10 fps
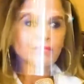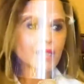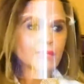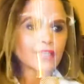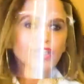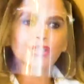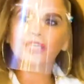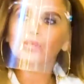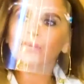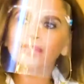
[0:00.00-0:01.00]
maybe
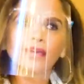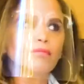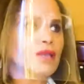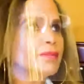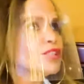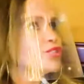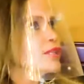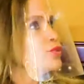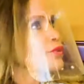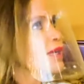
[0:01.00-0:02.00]
cooking with them, maybe
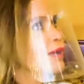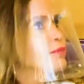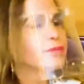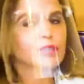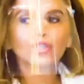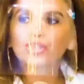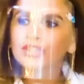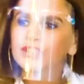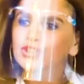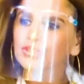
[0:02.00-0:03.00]
trying to climb up a
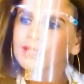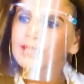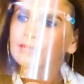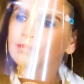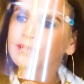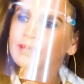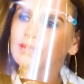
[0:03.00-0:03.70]
coconut tree and pick